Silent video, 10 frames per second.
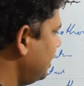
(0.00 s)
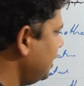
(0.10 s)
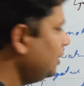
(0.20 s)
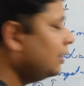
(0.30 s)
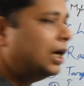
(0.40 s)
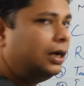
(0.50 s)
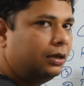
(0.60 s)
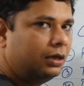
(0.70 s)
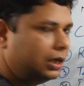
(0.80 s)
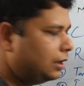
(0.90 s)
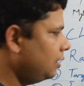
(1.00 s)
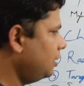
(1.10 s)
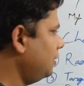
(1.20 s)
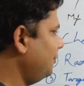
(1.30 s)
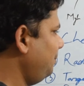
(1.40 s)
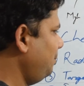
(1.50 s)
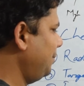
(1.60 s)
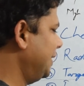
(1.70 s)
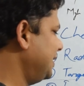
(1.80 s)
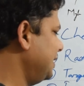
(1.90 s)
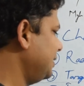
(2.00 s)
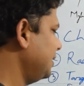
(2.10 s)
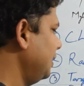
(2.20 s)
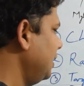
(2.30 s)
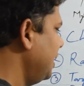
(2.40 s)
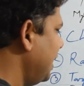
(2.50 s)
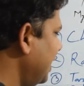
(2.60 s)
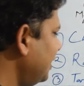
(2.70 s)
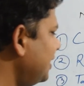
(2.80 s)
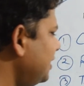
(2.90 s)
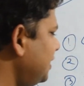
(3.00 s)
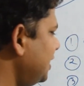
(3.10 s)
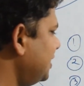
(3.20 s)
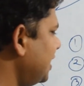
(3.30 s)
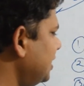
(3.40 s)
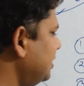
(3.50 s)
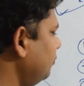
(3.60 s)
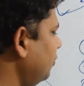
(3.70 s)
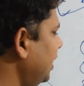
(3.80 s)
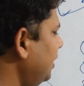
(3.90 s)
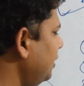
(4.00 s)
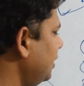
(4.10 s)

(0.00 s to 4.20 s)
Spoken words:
in the patient, and these T cells will